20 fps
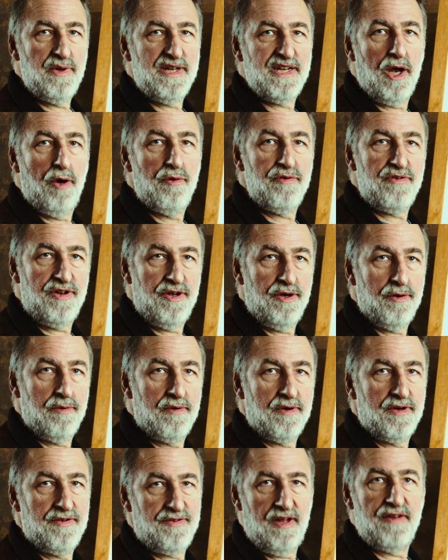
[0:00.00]
we go to,
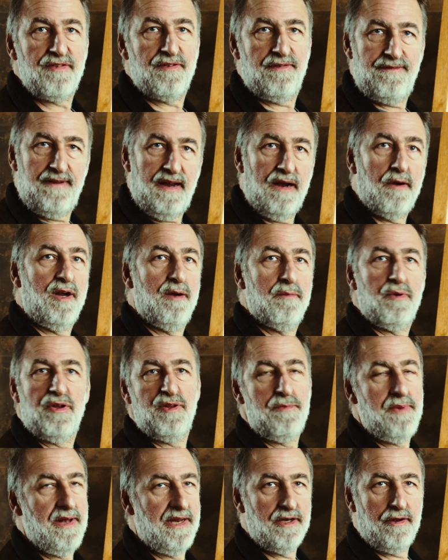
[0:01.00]
because that's a variable
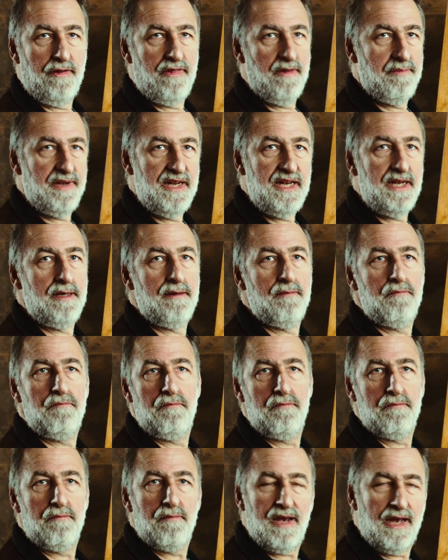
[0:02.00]
depending on the bean
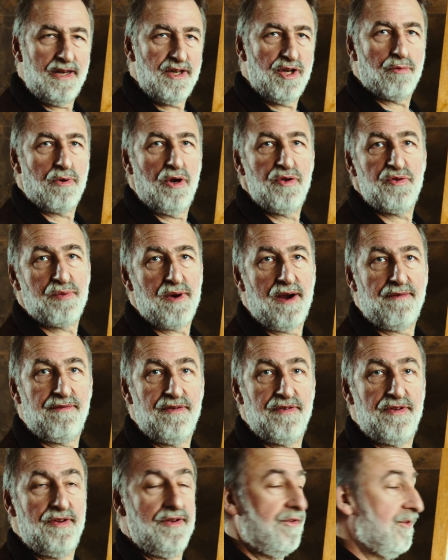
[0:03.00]
and your roast
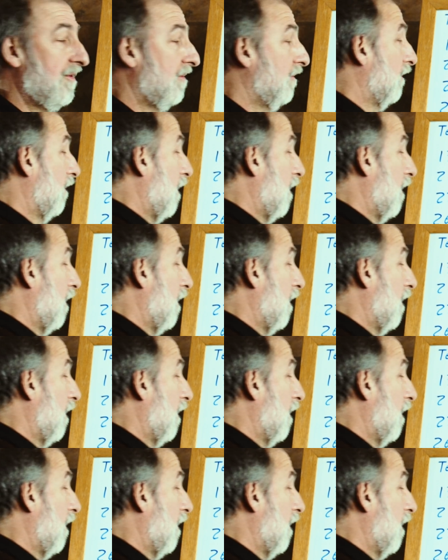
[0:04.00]
preferences.